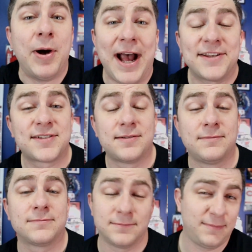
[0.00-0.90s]
But
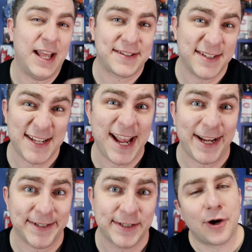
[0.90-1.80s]
that's a
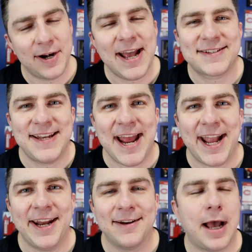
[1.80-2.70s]
dang it. For our next
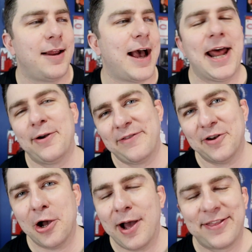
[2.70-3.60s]
dang it, I don't
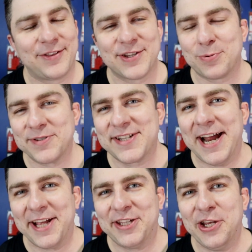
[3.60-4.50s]
even know. I think this one's
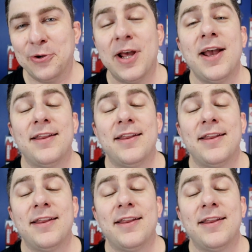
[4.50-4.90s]
kind of cute.